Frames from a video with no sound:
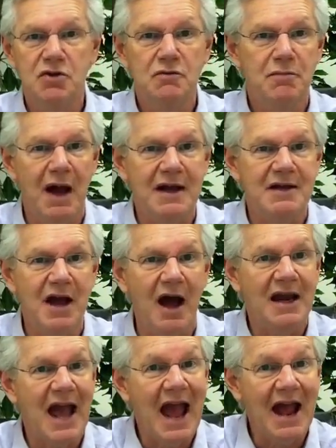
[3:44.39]
you might
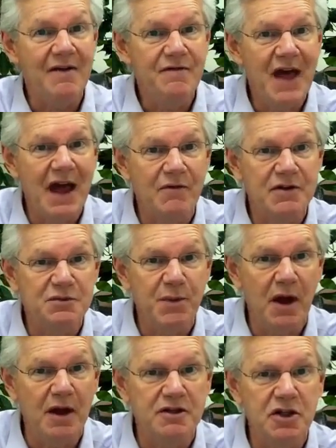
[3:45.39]
not have that
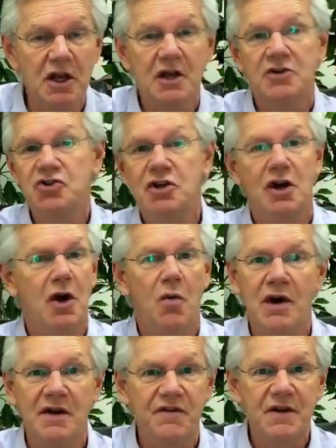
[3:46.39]
response because you don't know
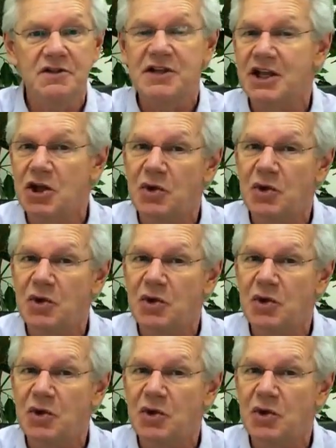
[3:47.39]
what it feels like.